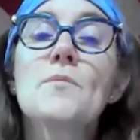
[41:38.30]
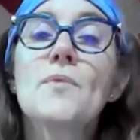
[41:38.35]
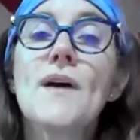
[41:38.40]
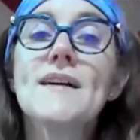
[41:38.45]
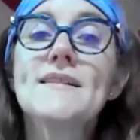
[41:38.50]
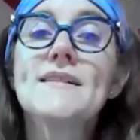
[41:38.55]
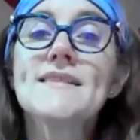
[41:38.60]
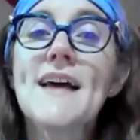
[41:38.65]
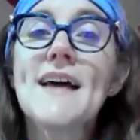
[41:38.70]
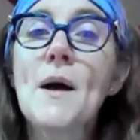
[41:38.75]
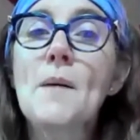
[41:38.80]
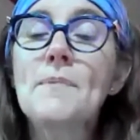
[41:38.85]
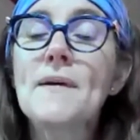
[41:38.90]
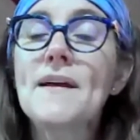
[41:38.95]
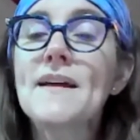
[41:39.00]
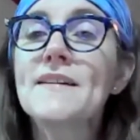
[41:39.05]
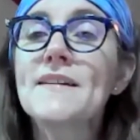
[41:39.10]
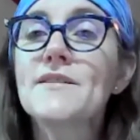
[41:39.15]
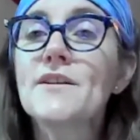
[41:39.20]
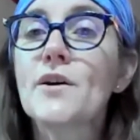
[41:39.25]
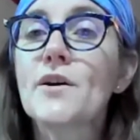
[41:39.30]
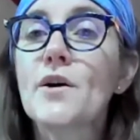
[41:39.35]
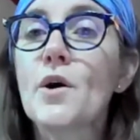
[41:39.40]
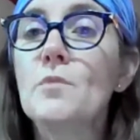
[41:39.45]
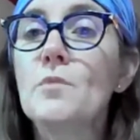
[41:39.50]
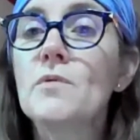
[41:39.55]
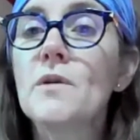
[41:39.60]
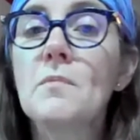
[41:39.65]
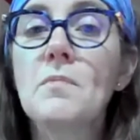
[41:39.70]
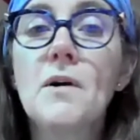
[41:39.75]
Press up into
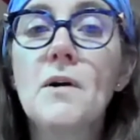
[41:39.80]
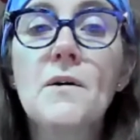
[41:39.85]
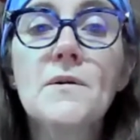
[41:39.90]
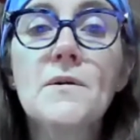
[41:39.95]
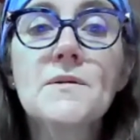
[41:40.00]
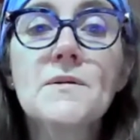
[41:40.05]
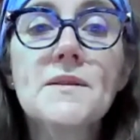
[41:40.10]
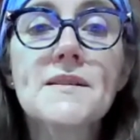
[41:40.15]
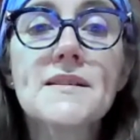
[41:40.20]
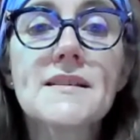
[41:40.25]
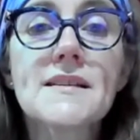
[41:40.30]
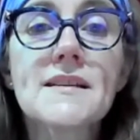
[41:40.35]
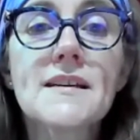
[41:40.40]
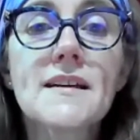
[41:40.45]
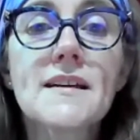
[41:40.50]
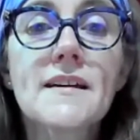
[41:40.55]
cobra pose.